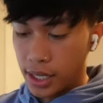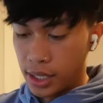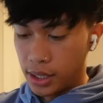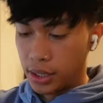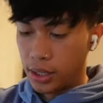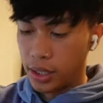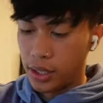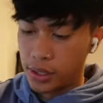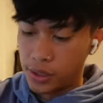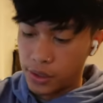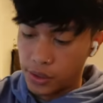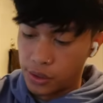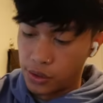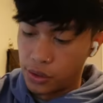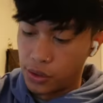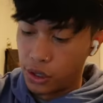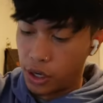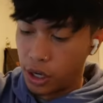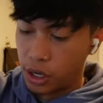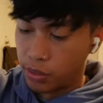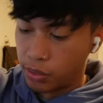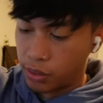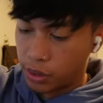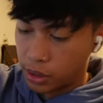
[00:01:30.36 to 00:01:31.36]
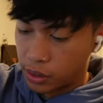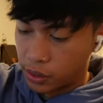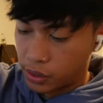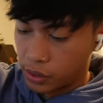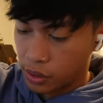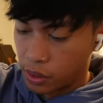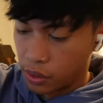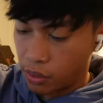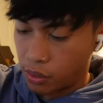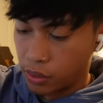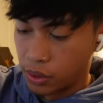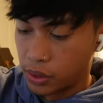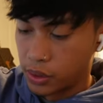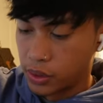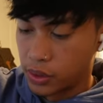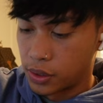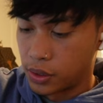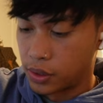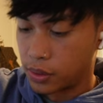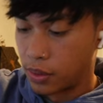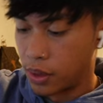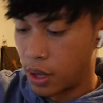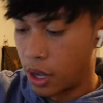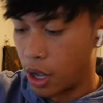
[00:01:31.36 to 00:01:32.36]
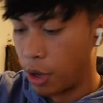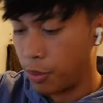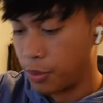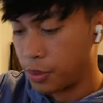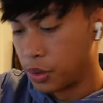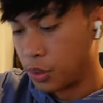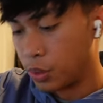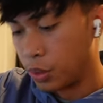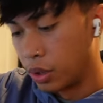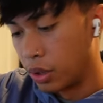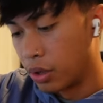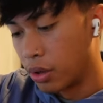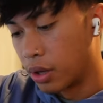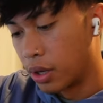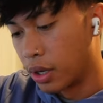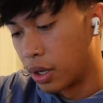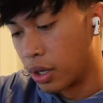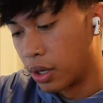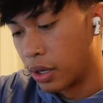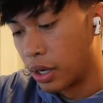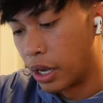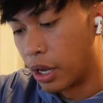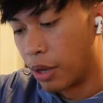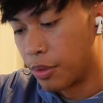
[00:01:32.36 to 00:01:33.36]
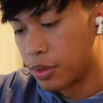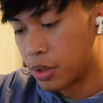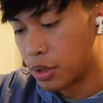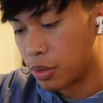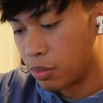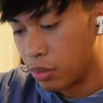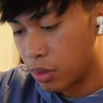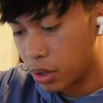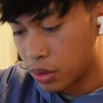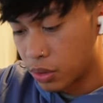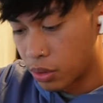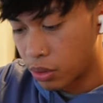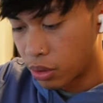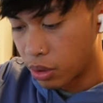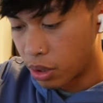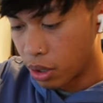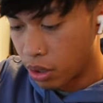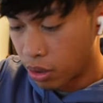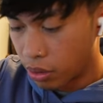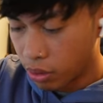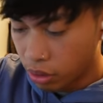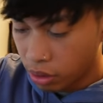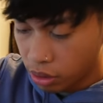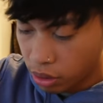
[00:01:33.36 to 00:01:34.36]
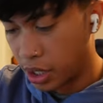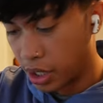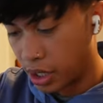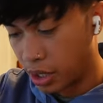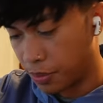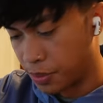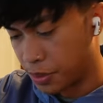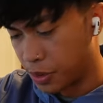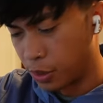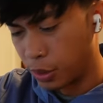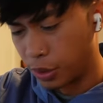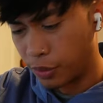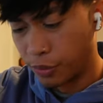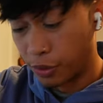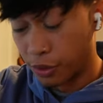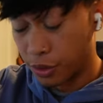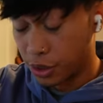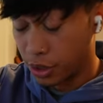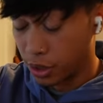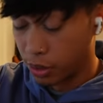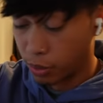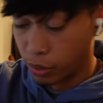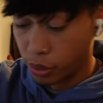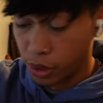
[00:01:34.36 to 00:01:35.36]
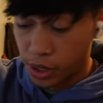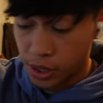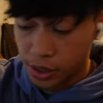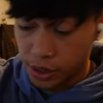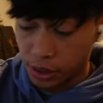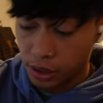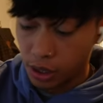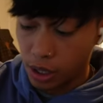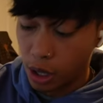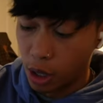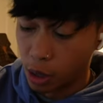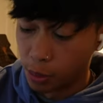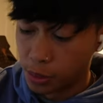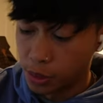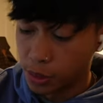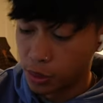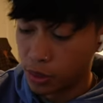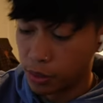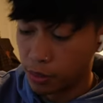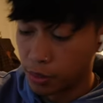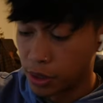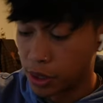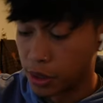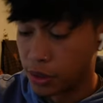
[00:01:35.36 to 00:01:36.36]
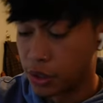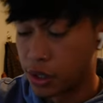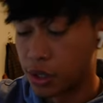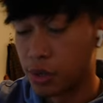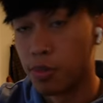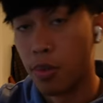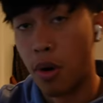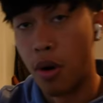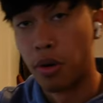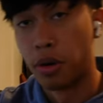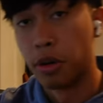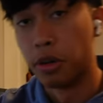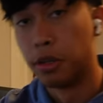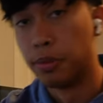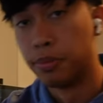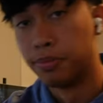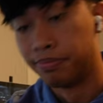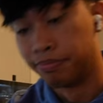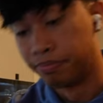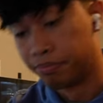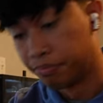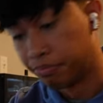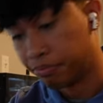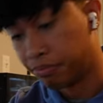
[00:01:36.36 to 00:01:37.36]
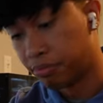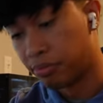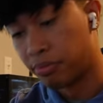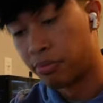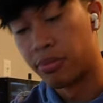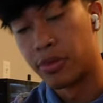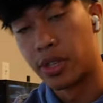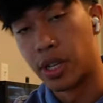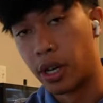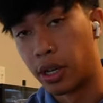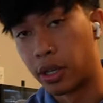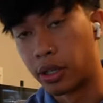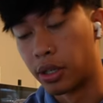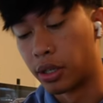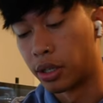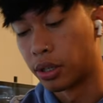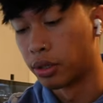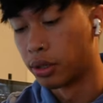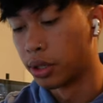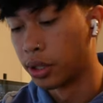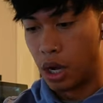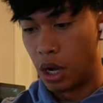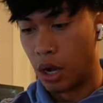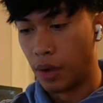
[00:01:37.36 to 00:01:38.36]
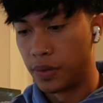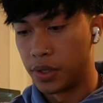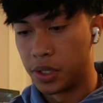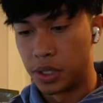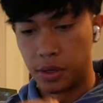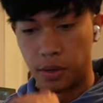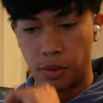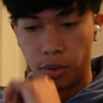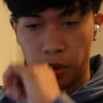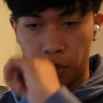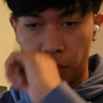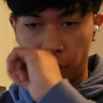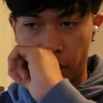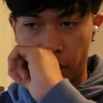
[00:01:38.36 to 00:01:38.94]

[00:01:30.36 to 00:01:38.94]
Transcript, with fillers: in, ladies and gentlemen, as always. Helps with, uh, helps with muscle growth, helps with, for some reason, it helps with being smarter, technically. Obviously with